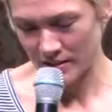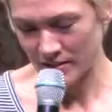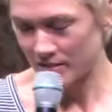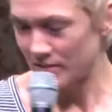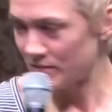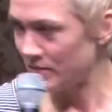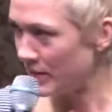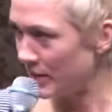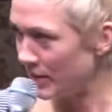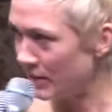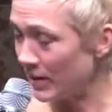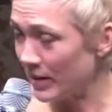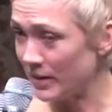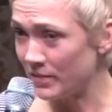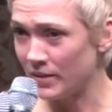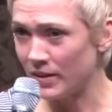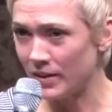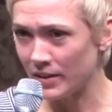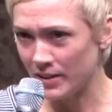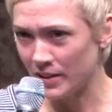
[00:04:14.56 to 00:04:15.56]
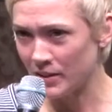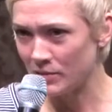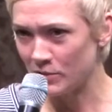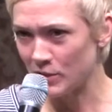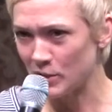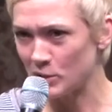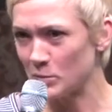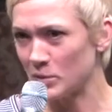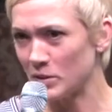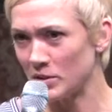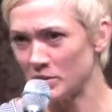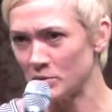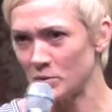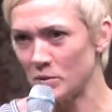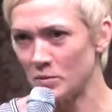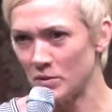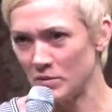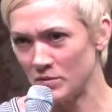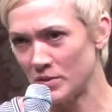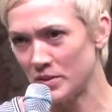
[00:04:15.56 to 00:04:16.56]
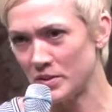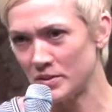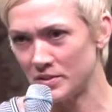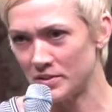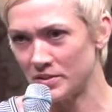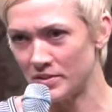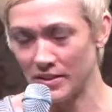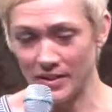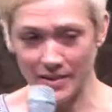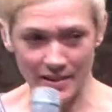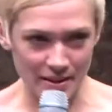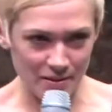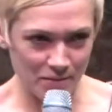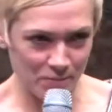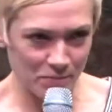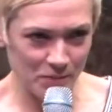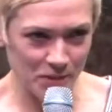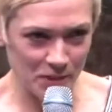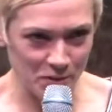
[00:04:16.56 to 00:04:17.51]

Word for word: It's a very gratifying thing for us because when we first and our